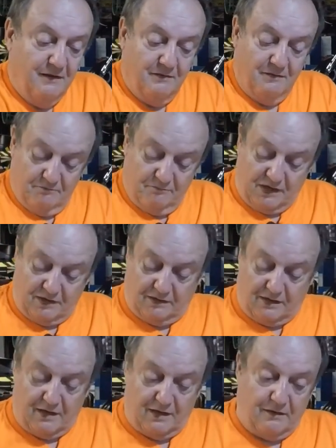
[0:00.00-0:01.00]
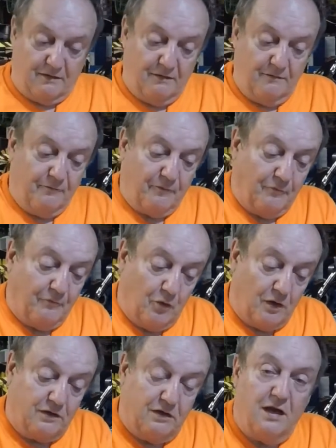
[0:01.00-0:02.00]
But for
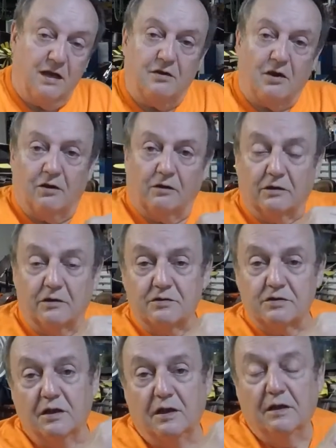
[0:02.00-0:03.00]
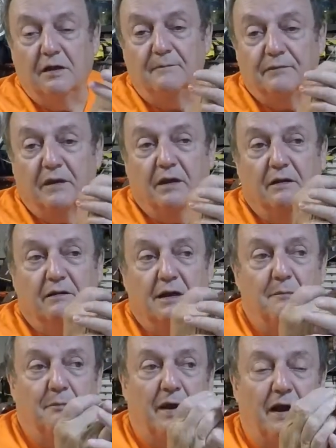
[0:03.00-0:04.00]
$14
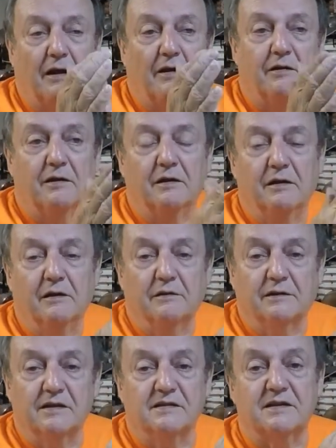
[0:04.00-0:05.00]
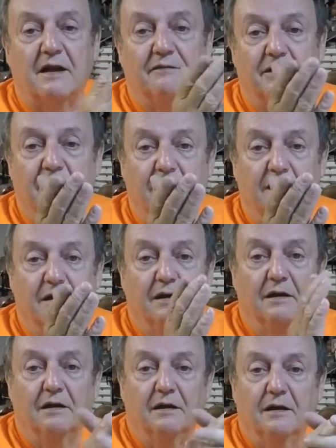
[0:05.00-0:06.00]
compared to $70,
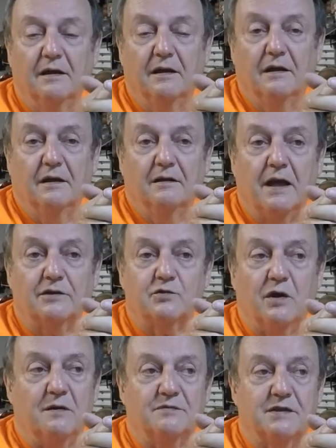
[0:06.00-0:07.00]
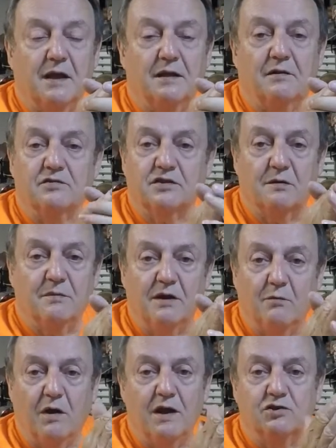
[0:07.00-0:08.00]
that's what I'm saying. There's so many
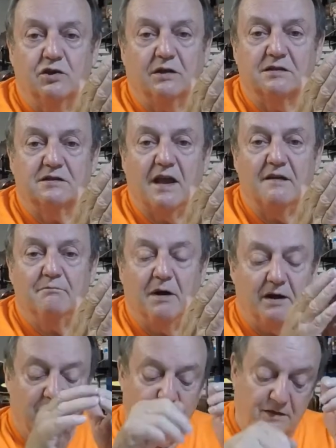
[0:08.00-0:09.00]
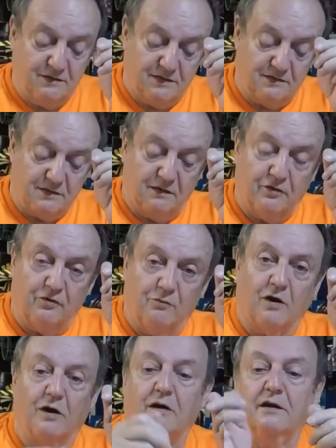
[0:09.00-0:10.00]
ways you can save money. This is a little
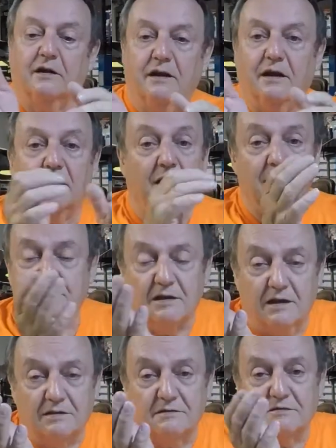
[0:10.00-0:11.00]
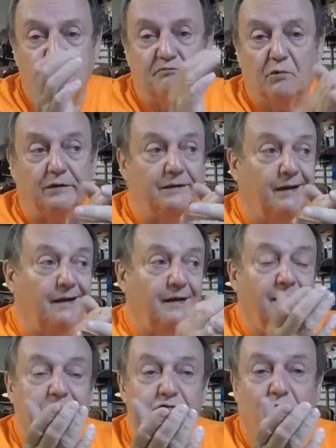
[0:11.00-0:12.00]
work, and it's what the
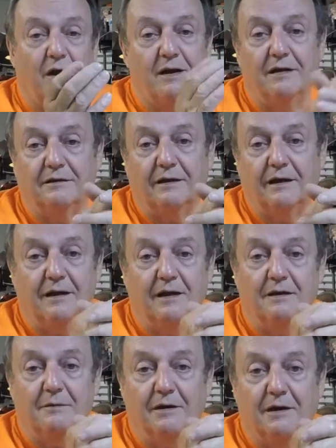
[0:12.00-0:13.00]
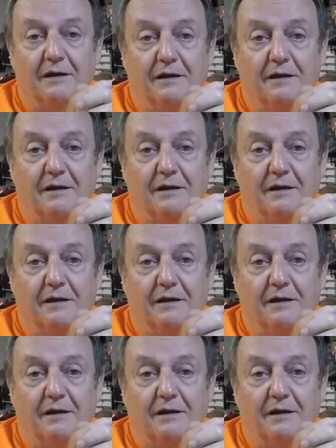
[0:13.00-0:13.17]
heck? It's raining today anyway.